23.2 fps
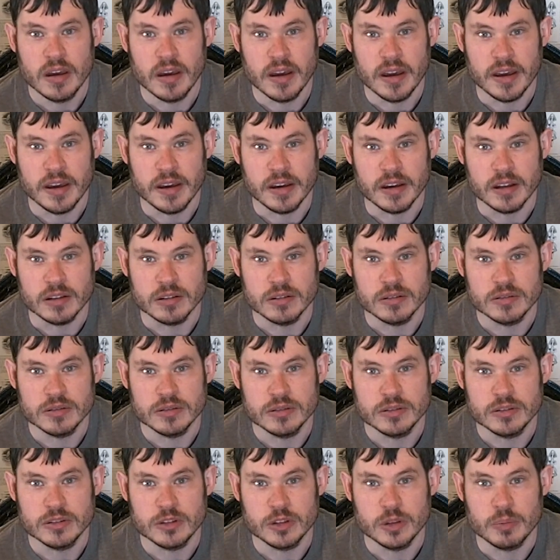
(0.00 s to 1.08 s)
and
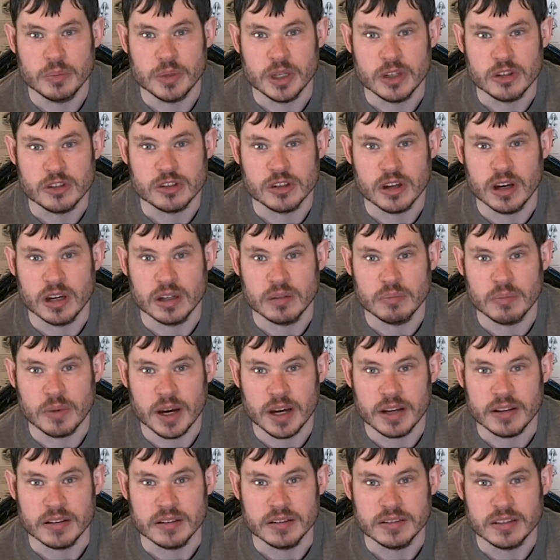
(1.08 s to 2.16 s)
to be shunned
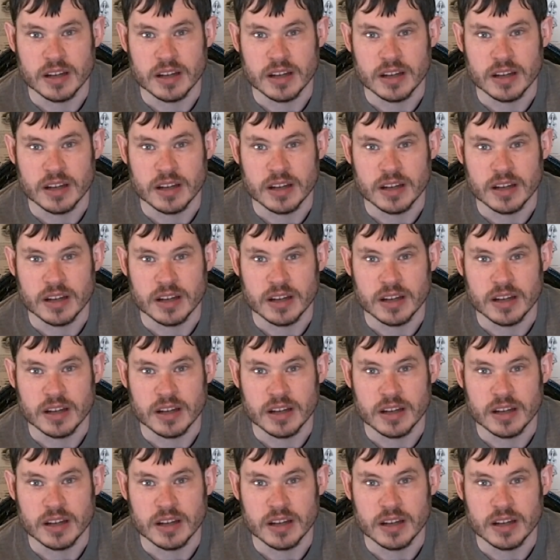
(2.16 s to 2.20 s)
by the